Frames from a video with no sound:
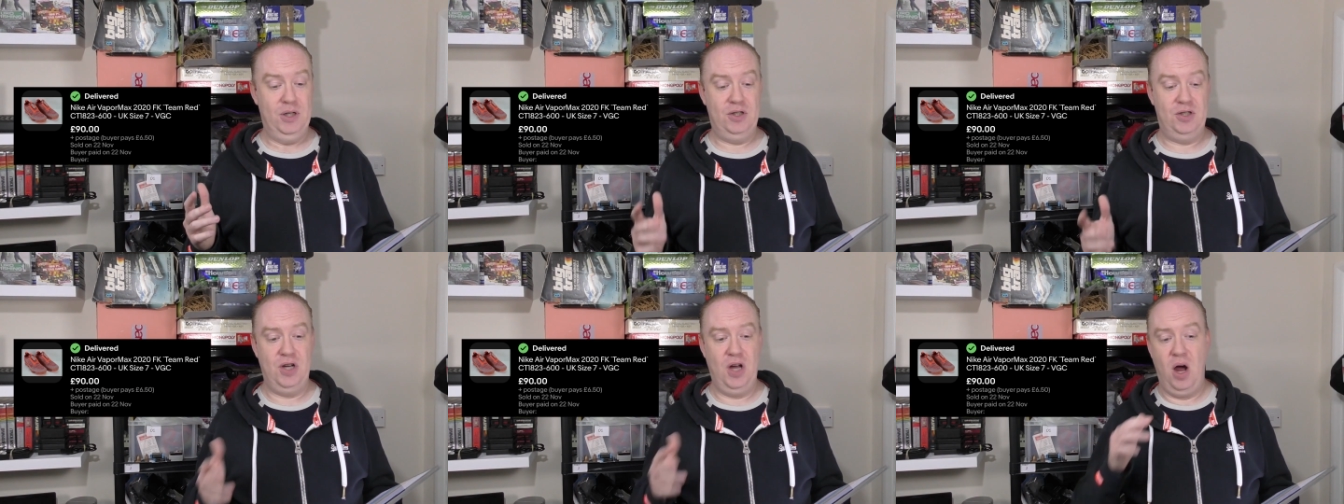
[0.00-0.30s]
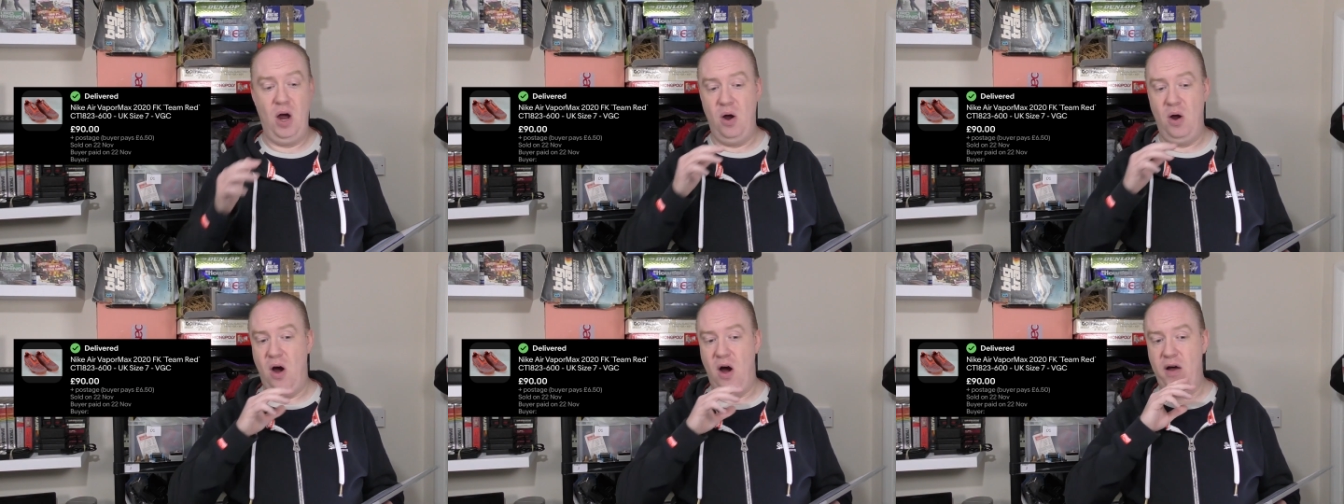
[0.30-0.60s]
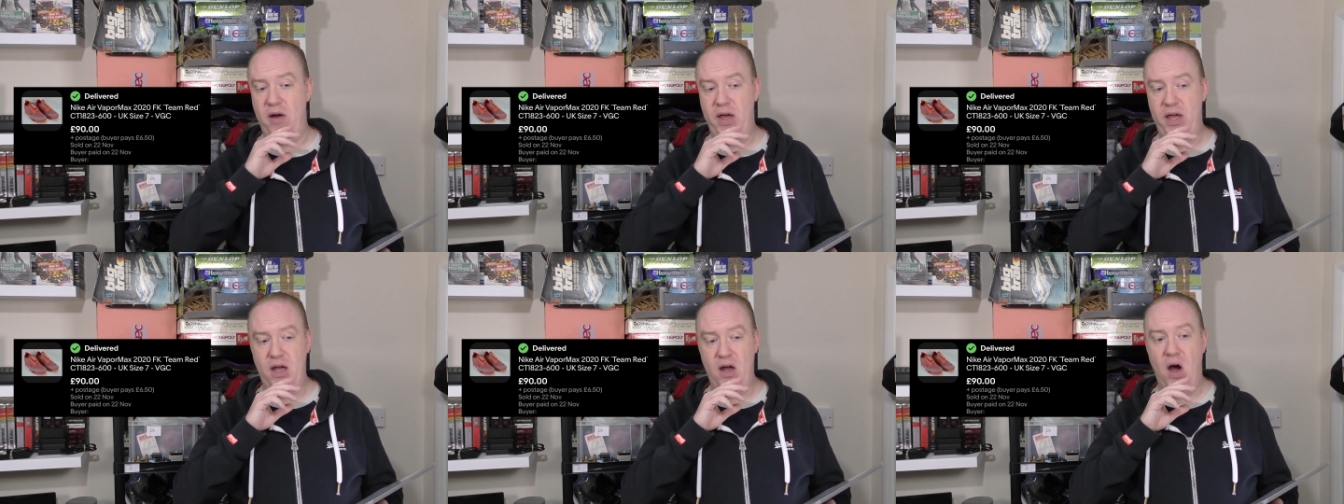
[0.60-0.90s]
So
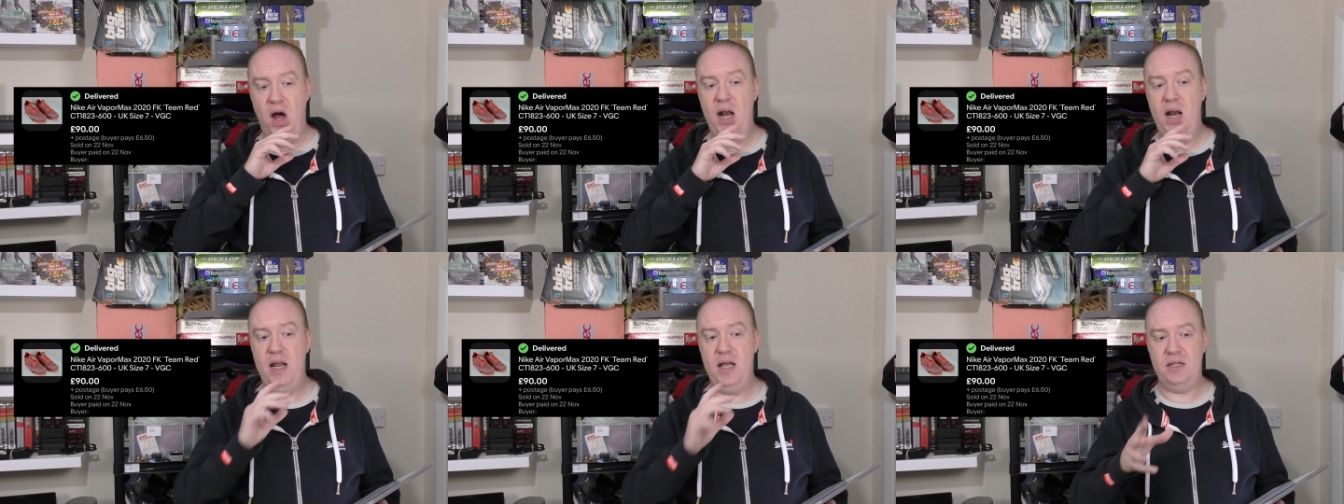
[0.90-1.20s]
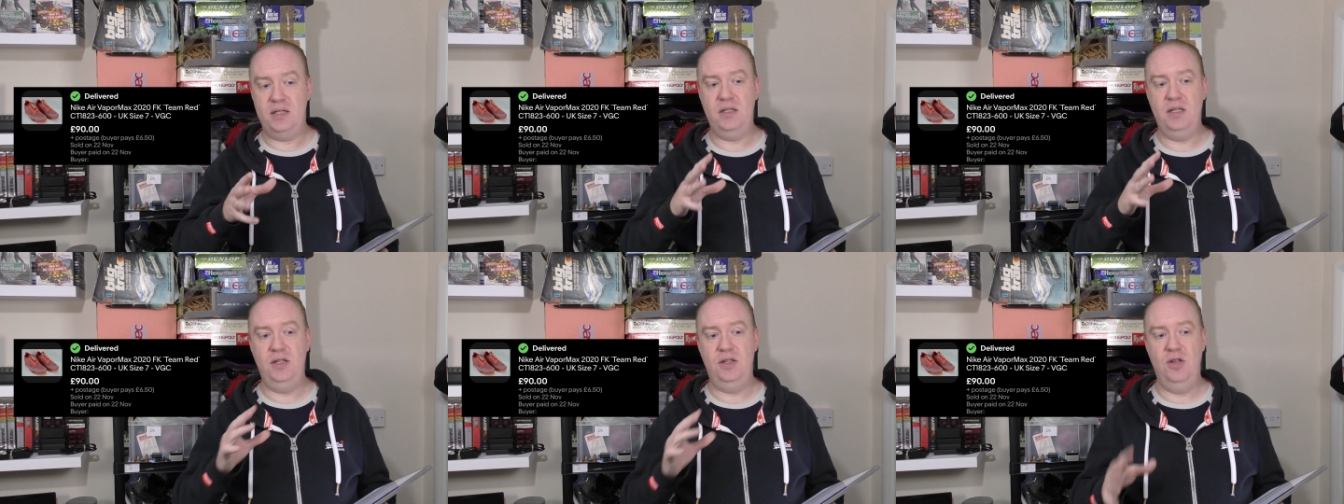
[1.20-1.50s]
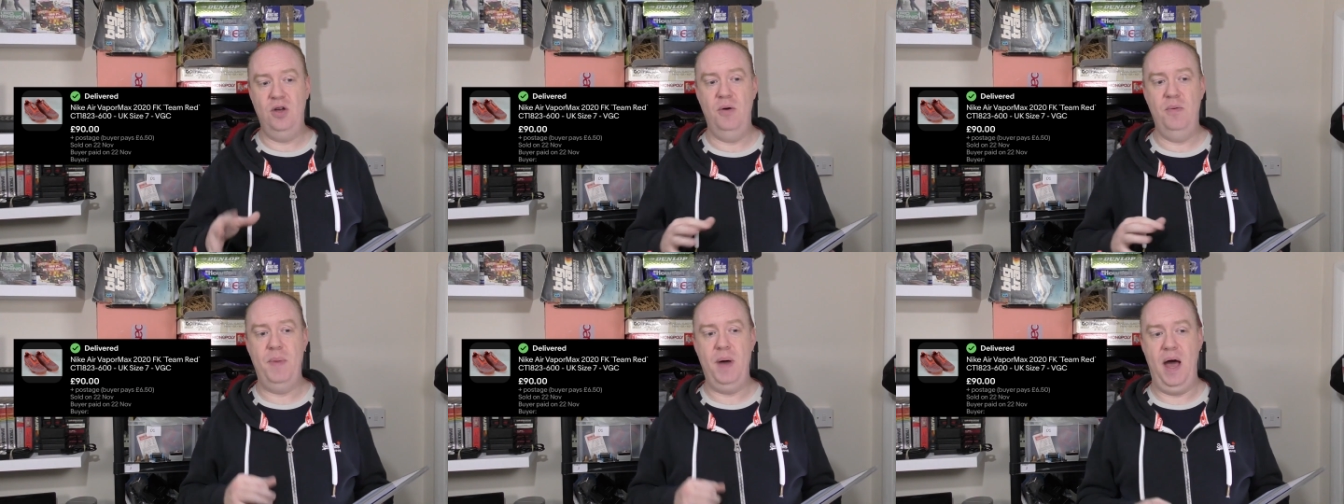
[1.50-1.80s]
I think I listed
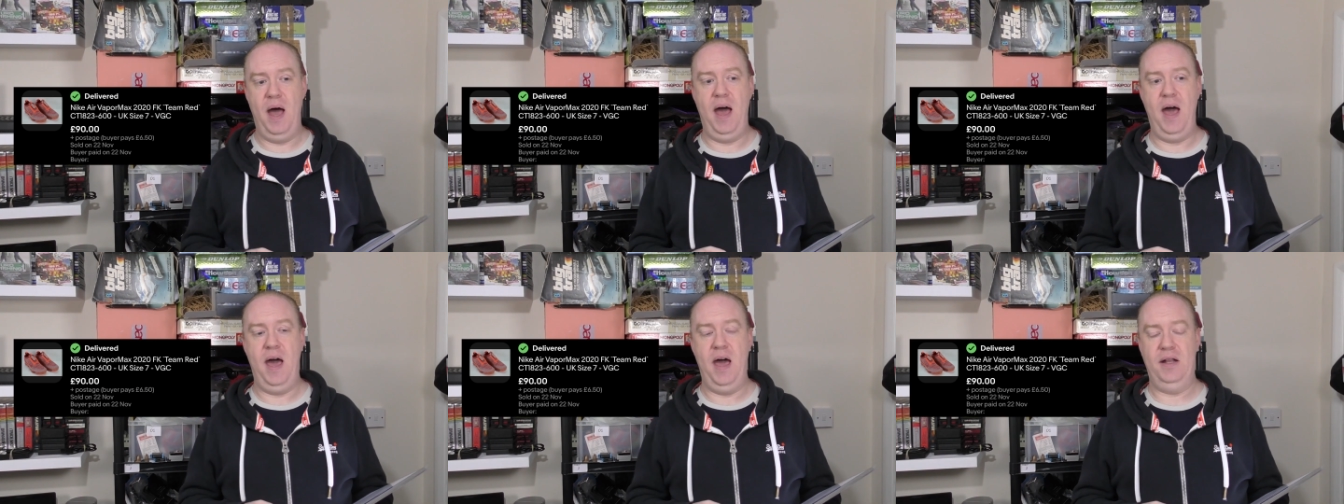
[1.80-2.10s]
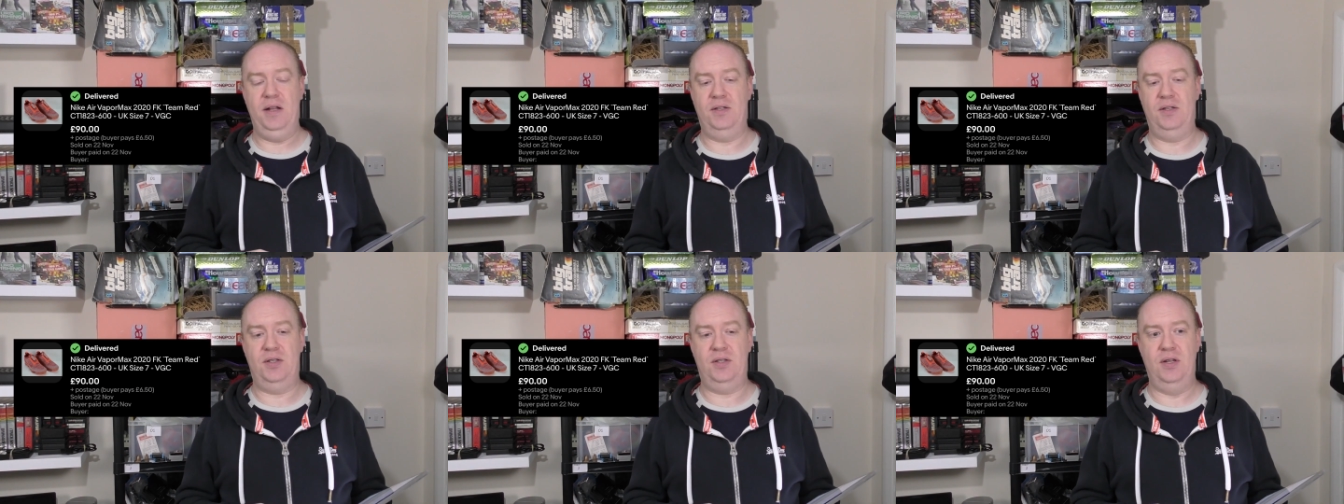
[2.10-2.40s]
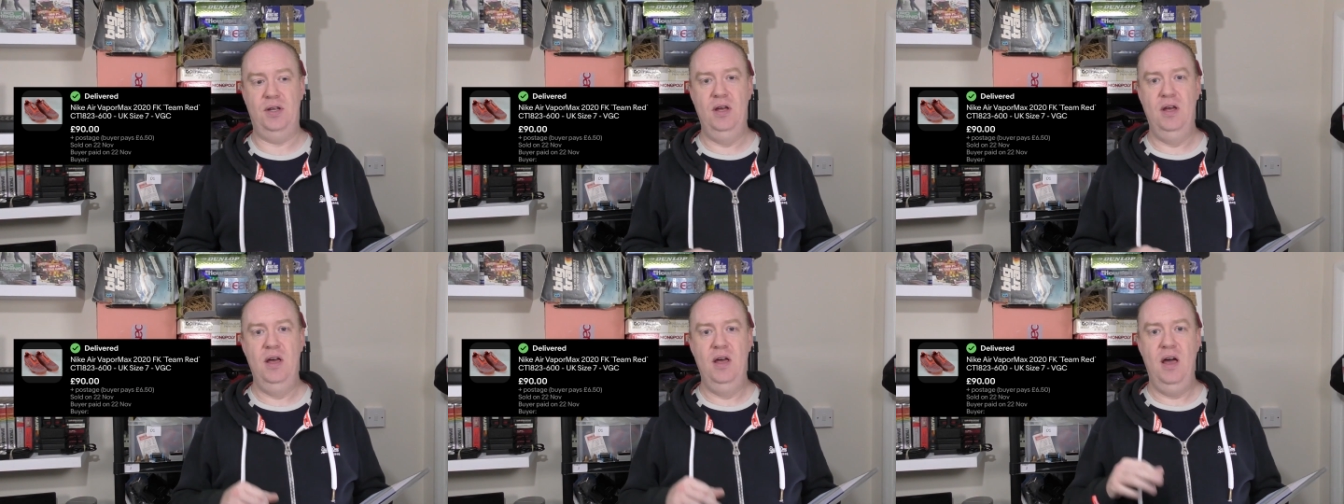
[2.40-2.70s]
them at